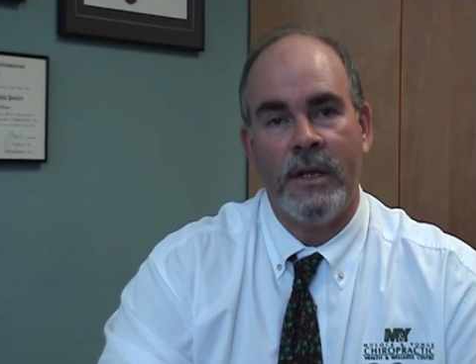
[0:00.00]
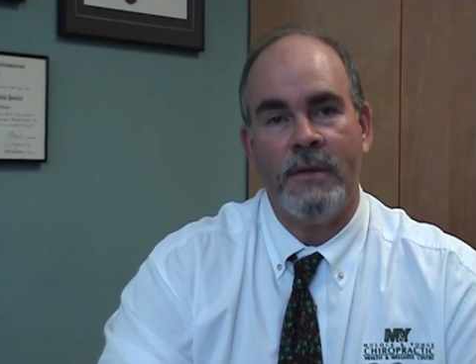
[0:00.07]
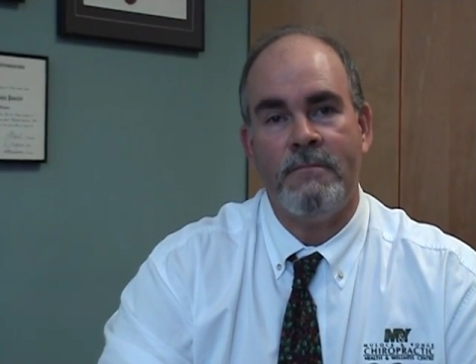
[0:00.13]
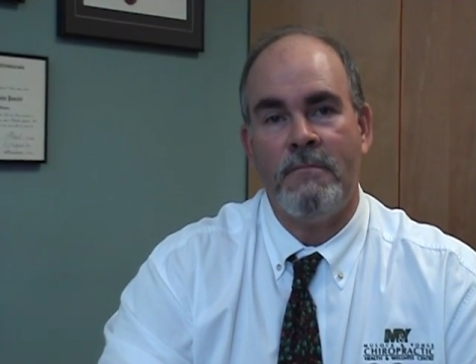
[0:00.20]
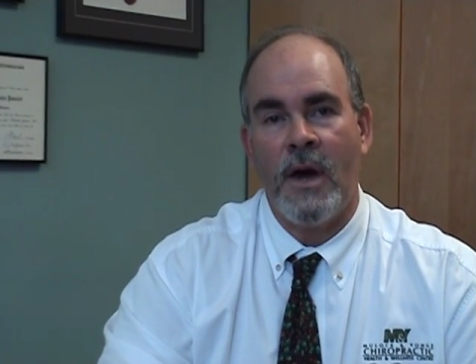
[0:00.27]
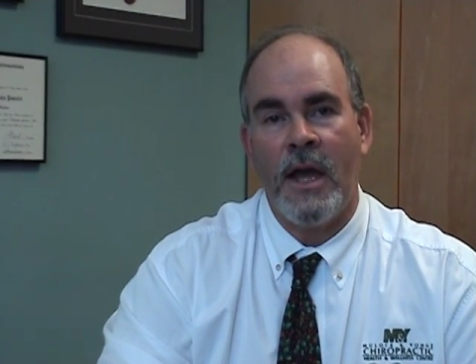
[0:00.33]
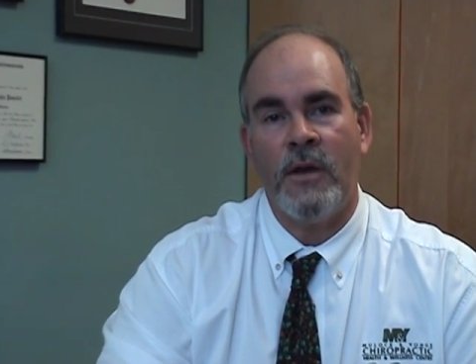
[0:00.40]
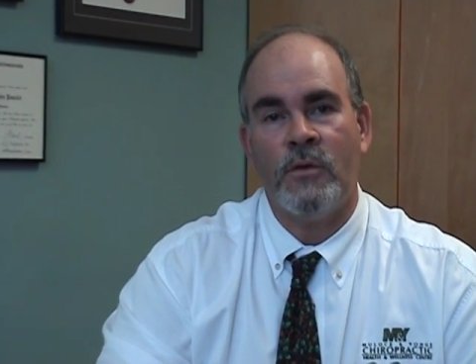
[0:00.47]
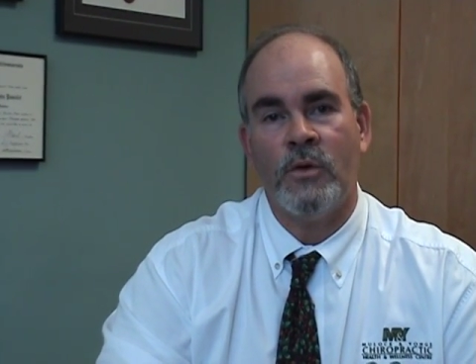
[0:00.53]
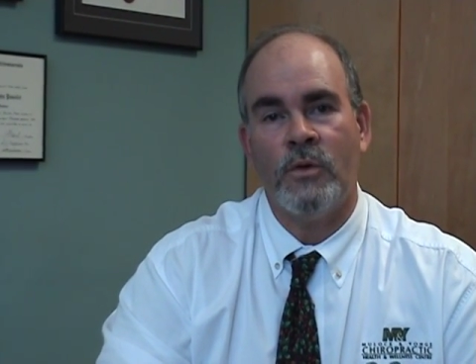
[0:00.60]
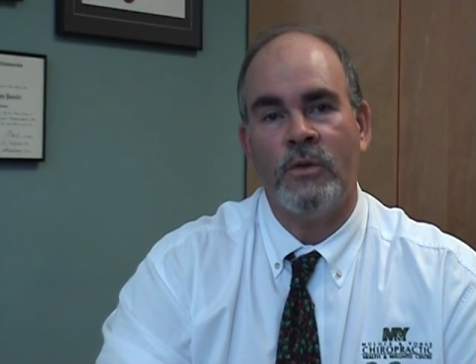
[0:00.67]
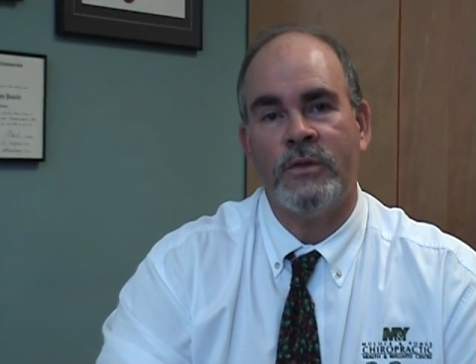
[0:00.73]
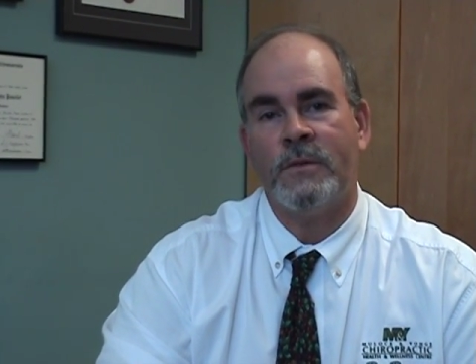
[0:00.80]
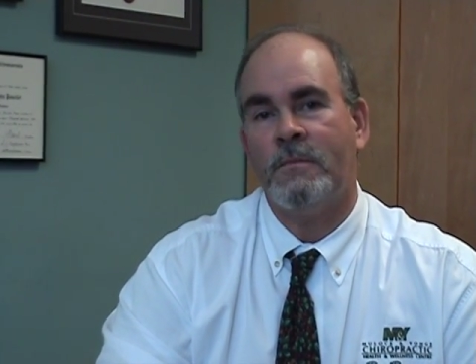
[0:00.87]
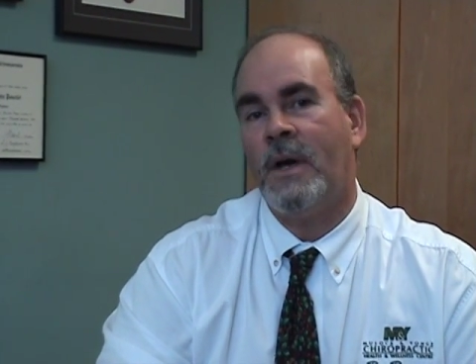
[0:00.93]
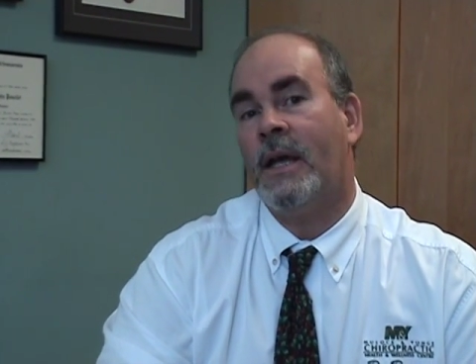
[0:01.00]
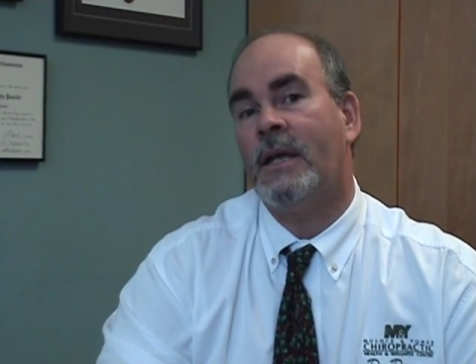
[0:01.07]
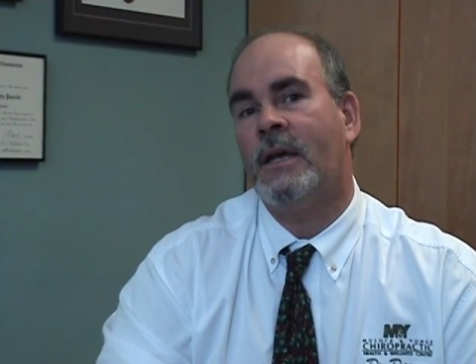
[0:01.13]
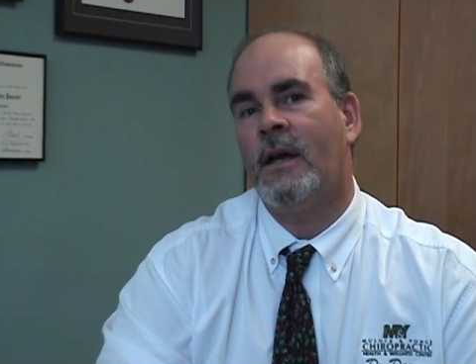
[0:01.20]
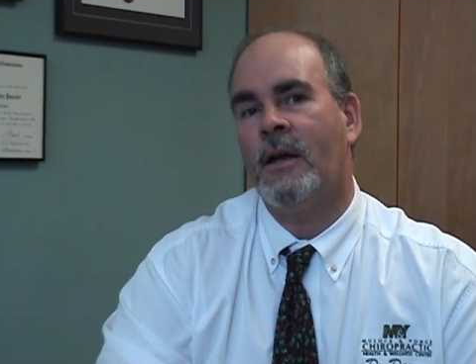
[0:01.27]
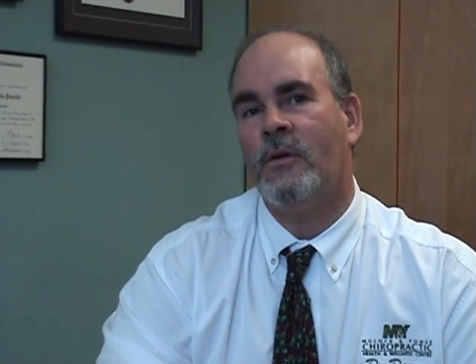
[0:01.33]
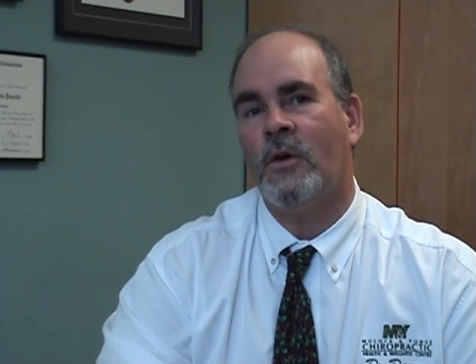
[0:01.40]
my rules, my
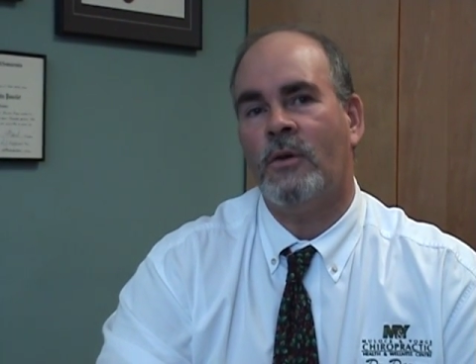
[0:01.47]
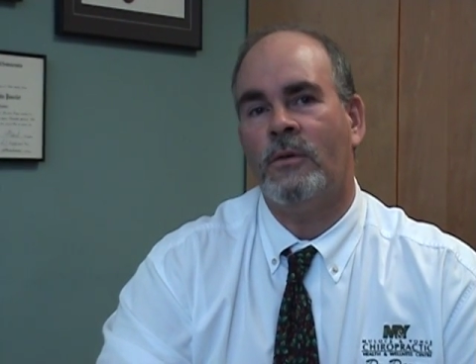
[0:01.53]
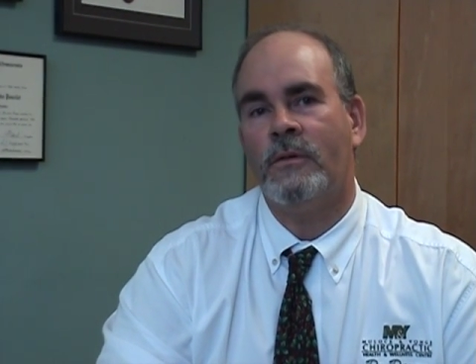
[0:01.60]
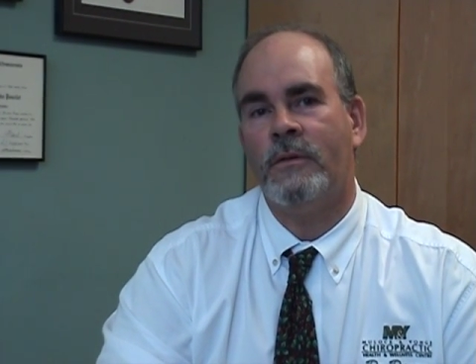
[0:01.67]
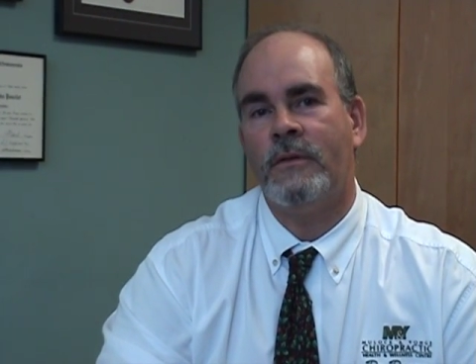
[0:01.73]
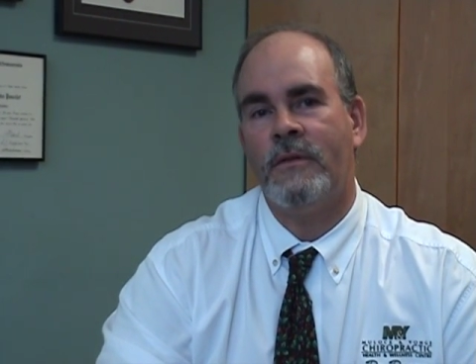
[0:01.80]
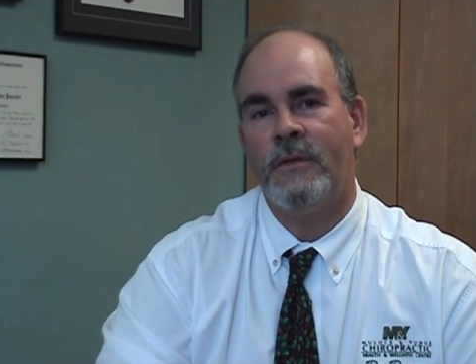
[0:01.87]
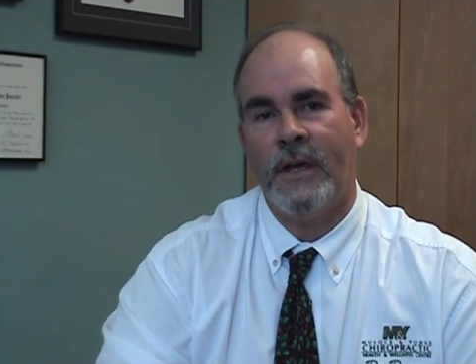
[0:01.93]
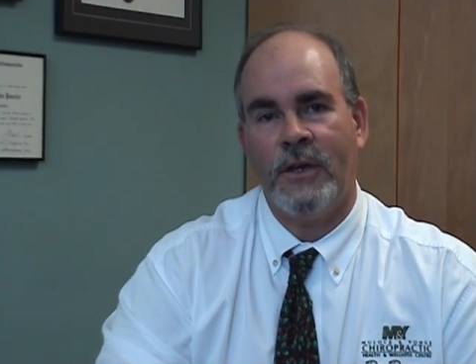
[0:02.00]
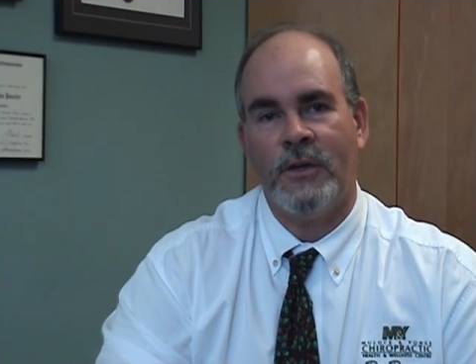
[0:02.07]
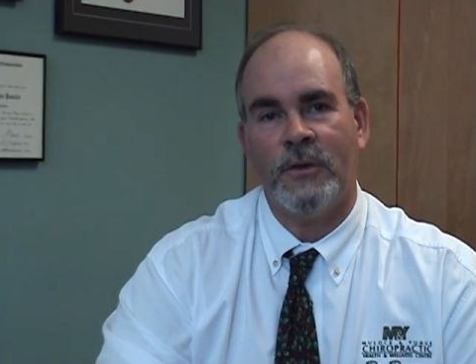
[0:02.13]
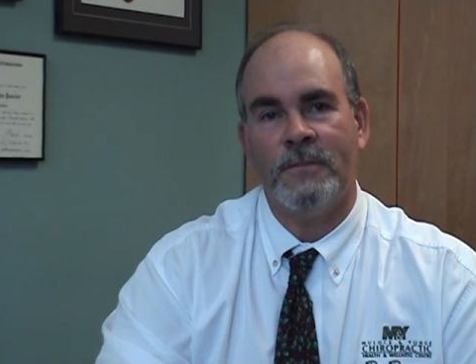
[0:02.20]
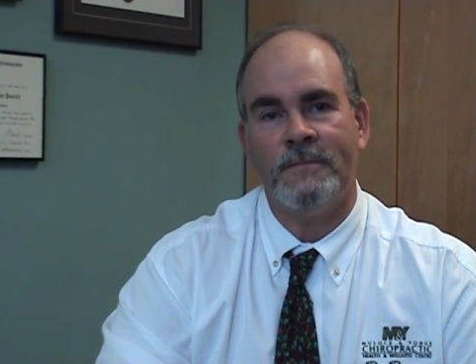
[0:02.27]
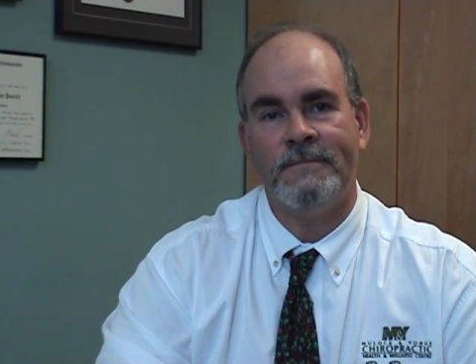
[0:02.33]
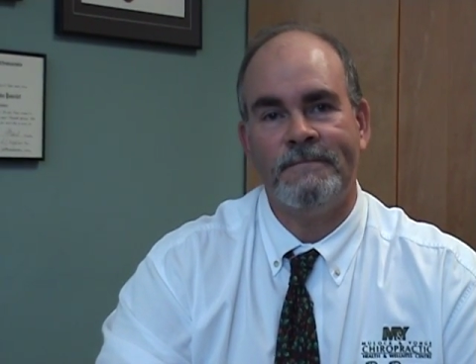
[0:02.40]
chiro. Thank you.